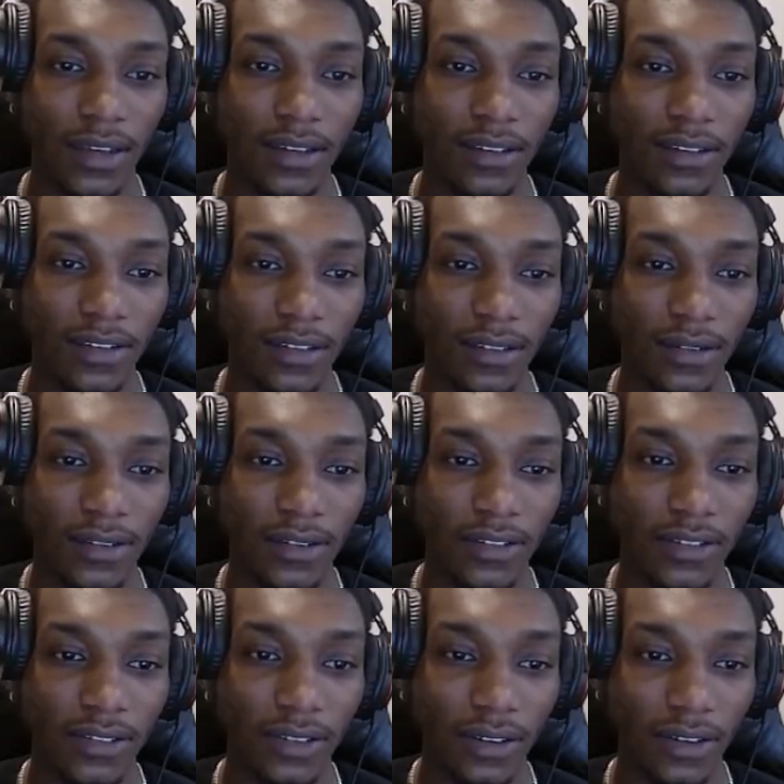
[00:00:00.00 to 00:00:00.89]
Sell
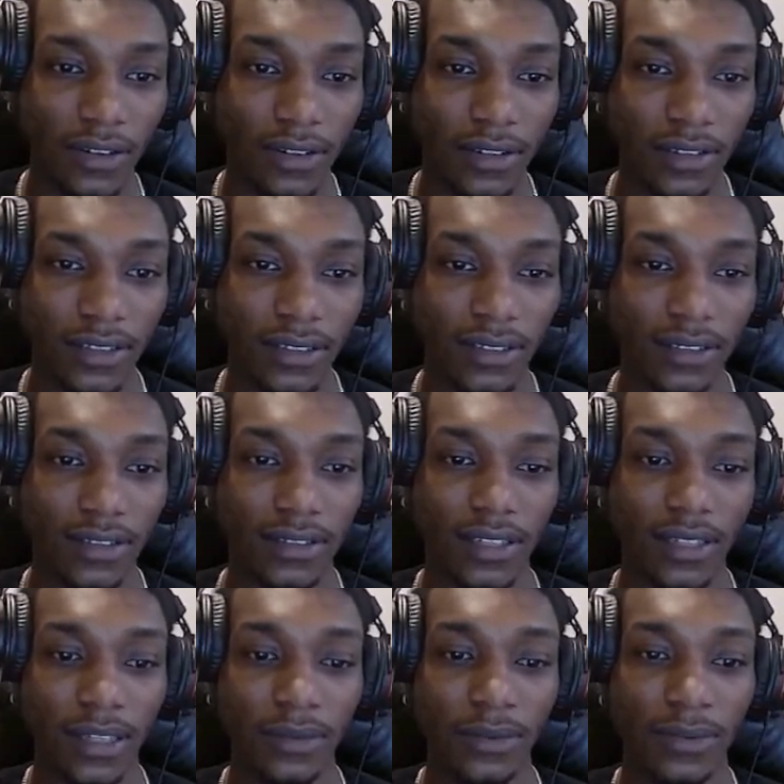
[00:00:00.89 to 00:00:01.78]
this card to
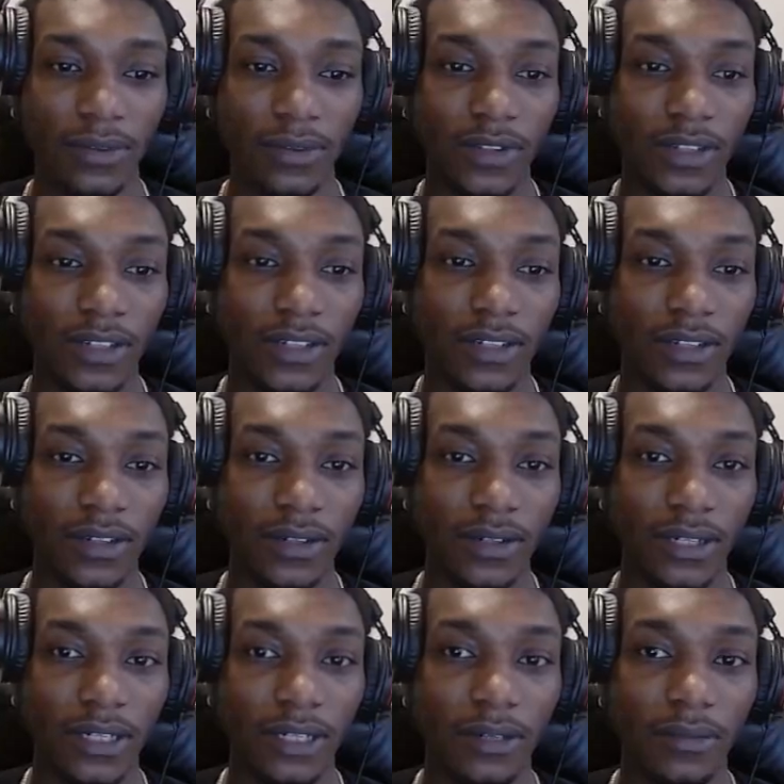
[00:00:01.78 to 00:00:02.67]
disable the
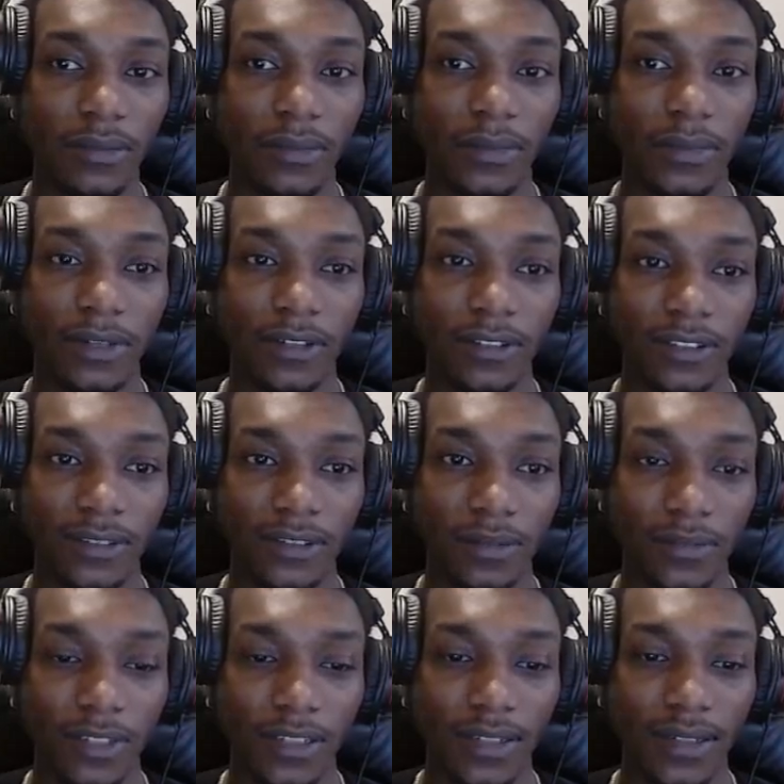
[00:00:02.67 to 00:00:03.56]
current boss
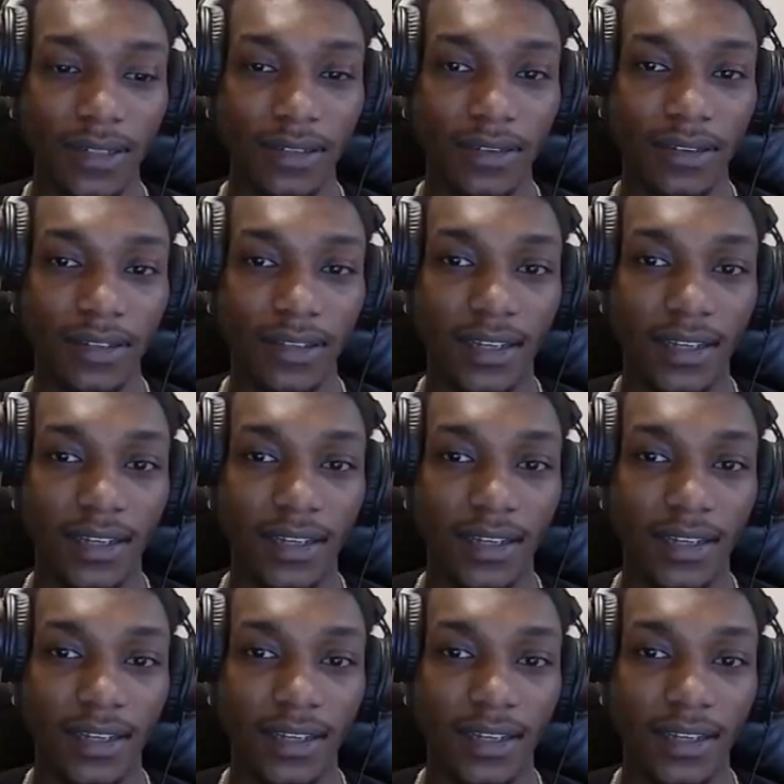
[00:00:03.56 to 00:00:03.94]
mine.